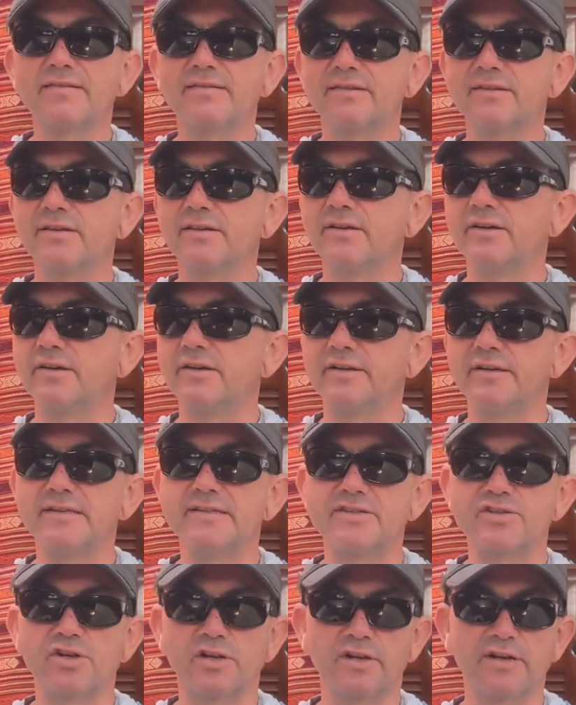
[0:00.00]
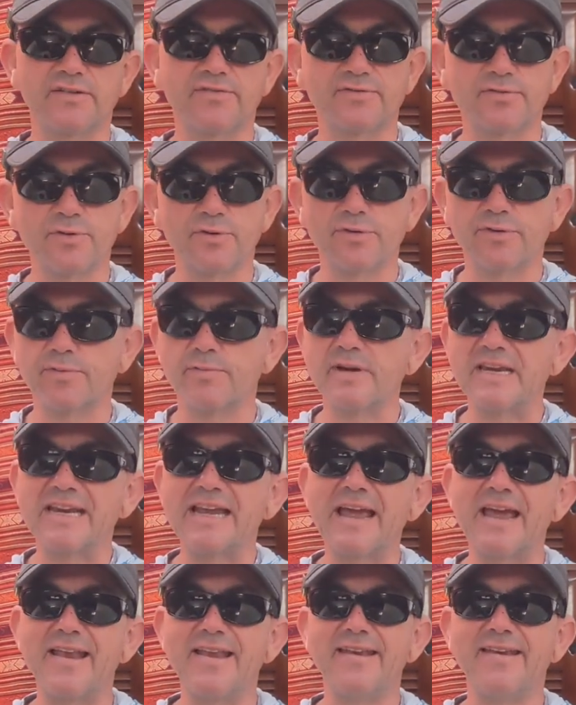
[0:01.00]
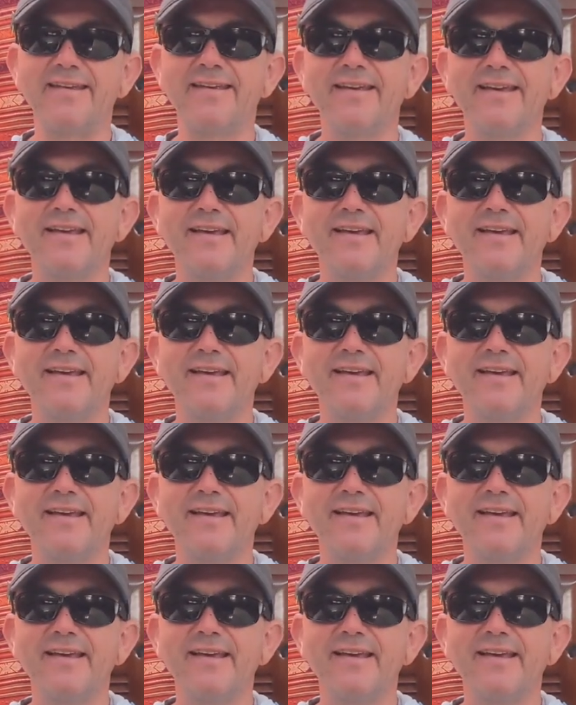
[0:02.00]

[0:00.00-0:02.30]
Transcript: 3rd. It's July 4th weekend.